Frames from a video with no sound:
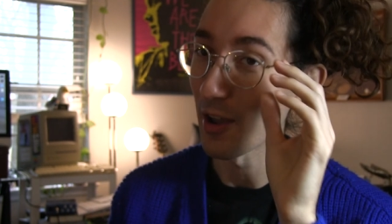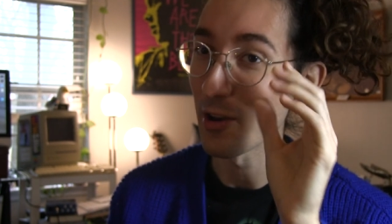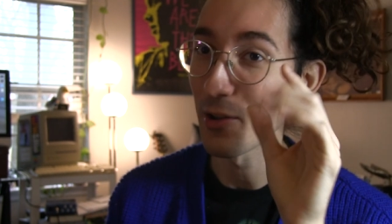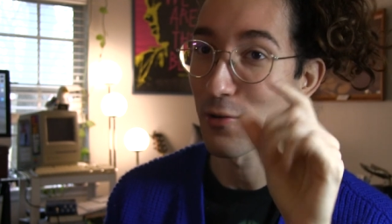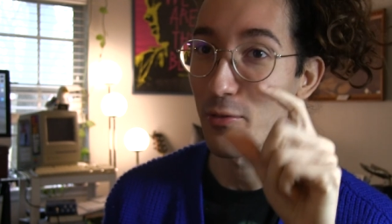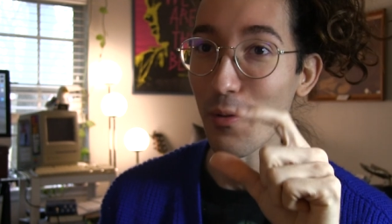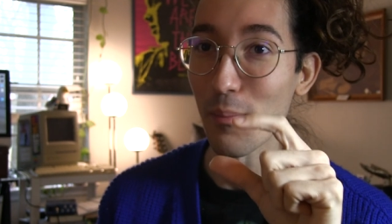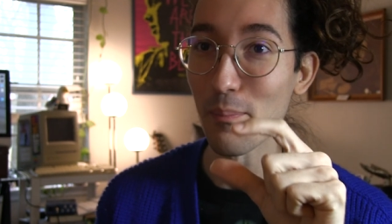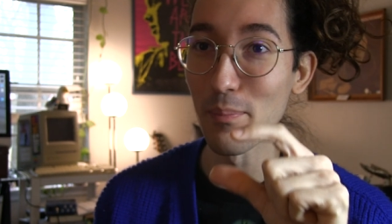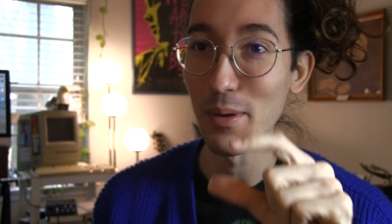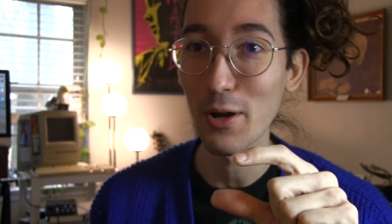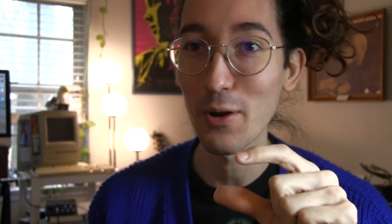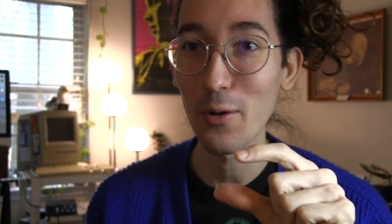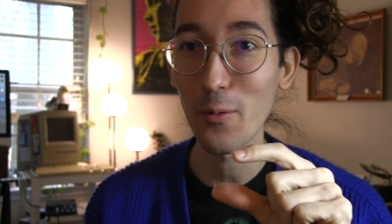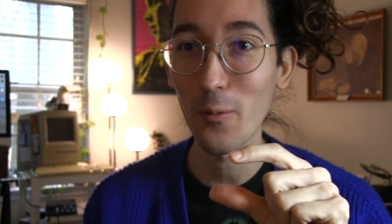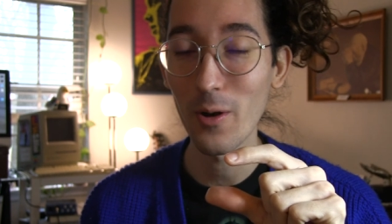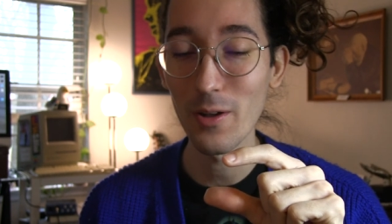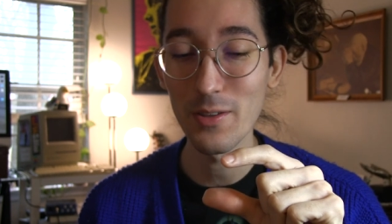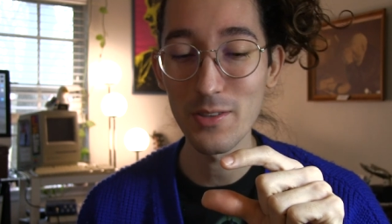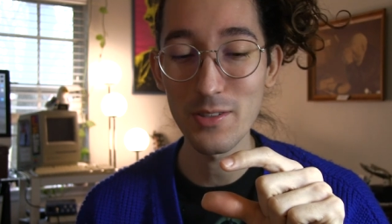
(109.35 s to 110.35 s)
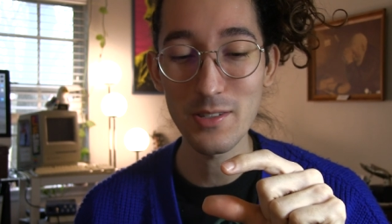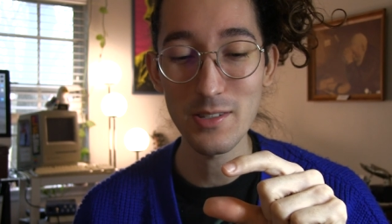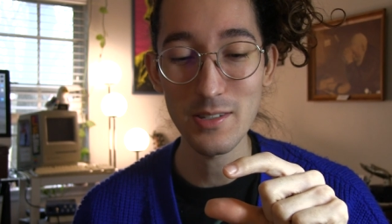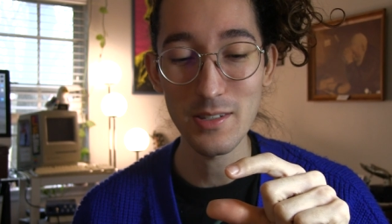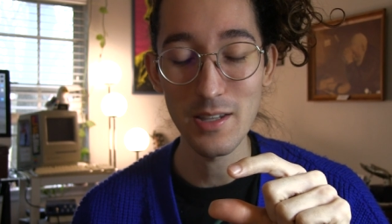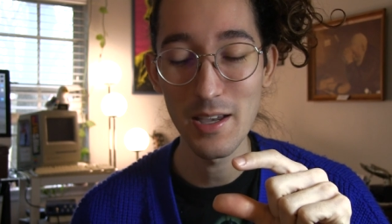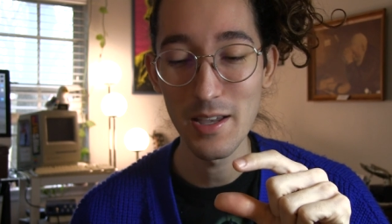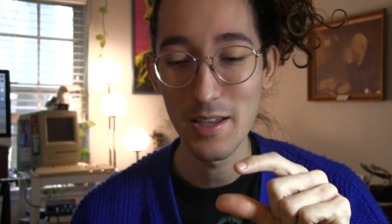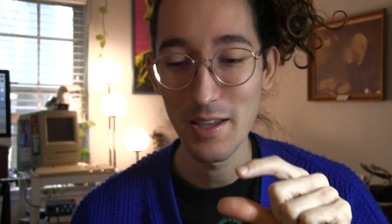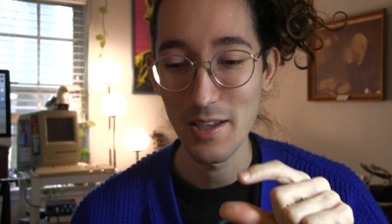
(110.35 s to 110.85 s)
I know the bigger
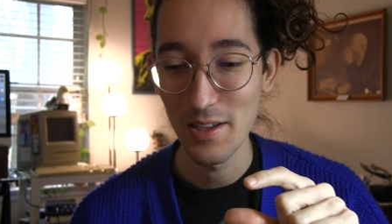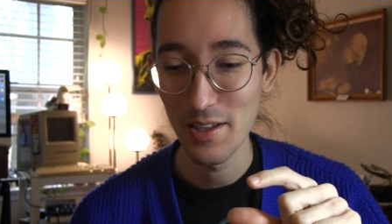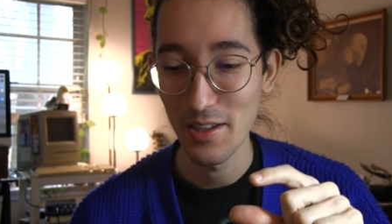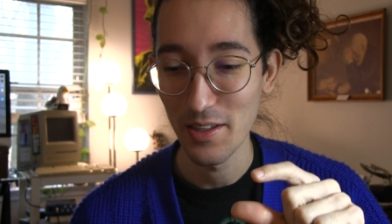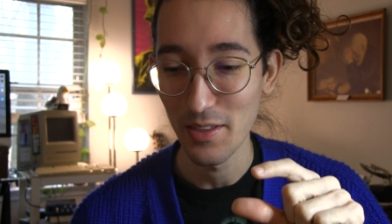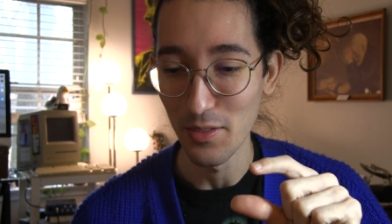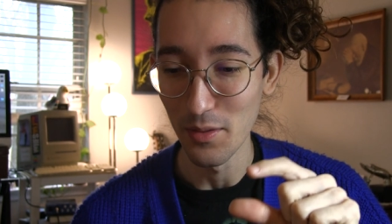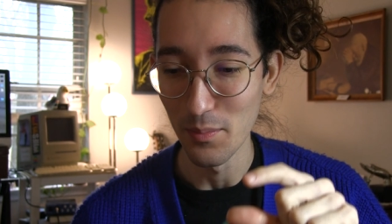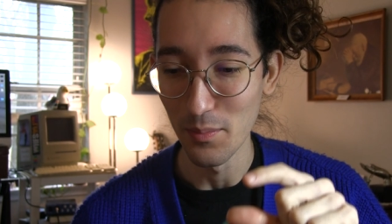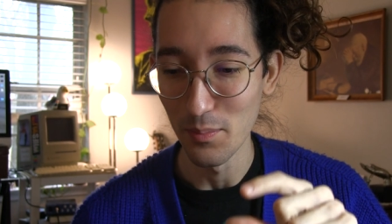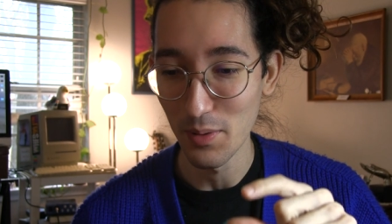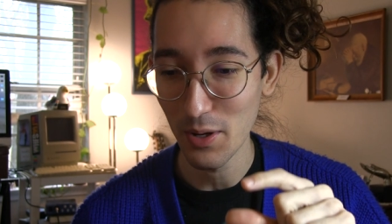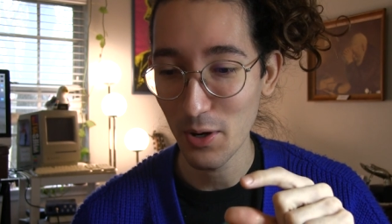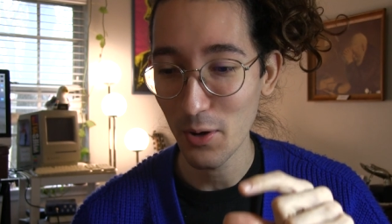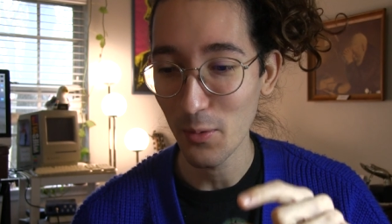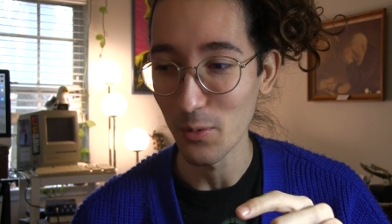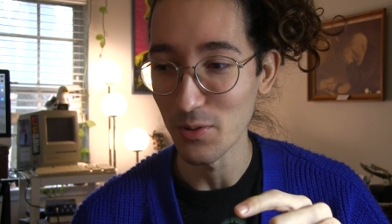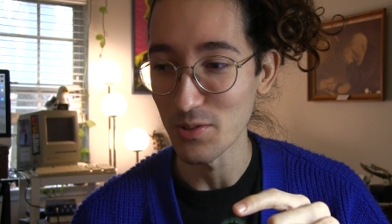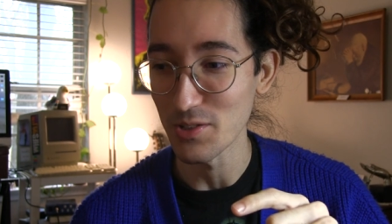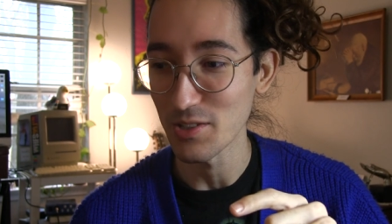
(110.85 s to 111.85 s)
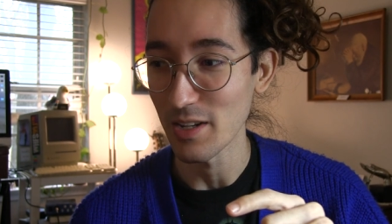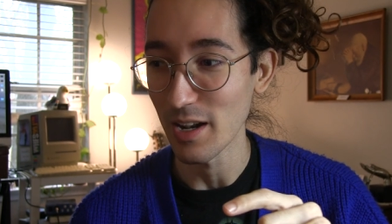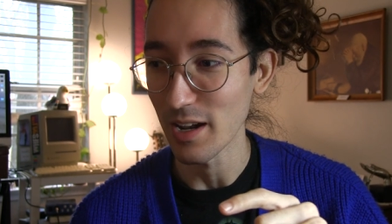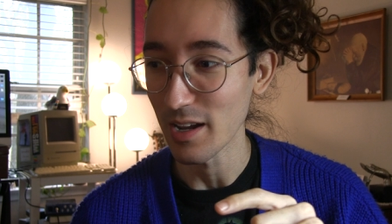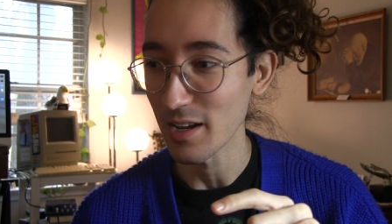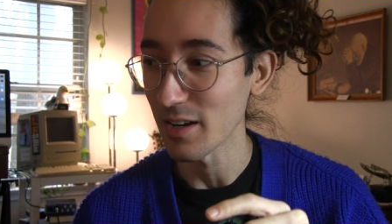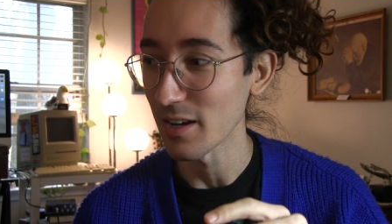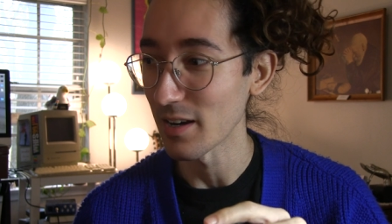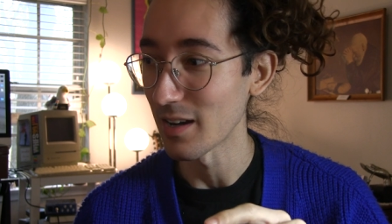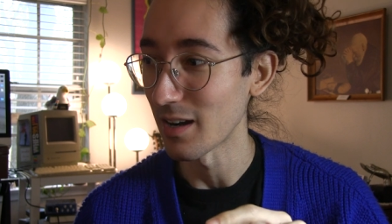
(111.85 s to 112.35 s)
ones, the bigger ones that I
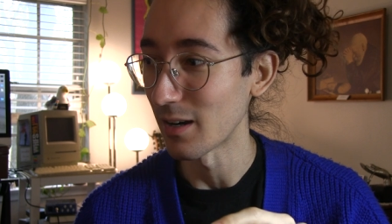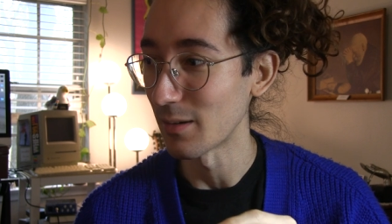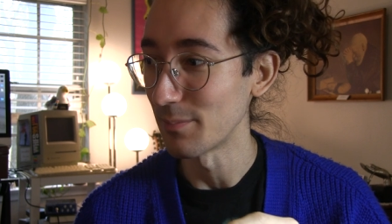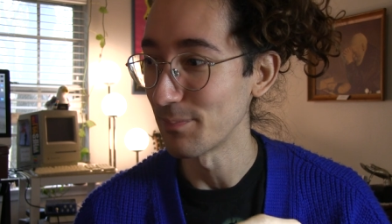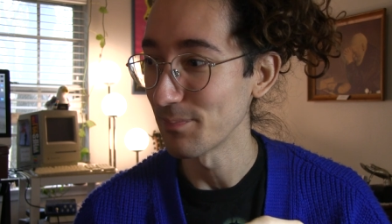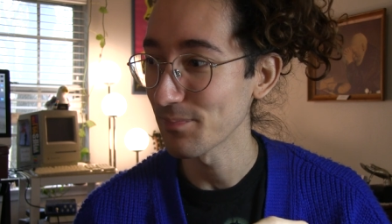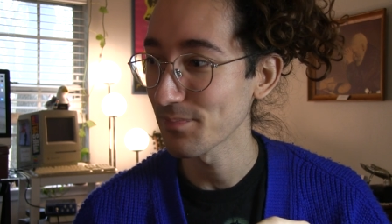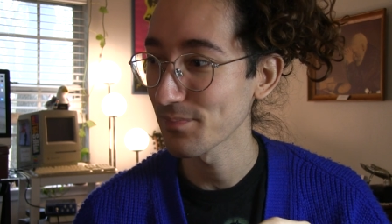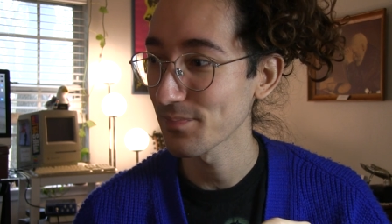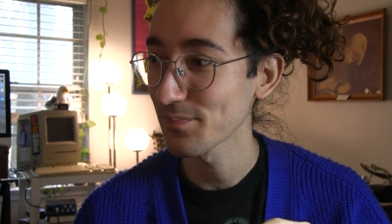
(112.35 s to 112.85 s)
cut out,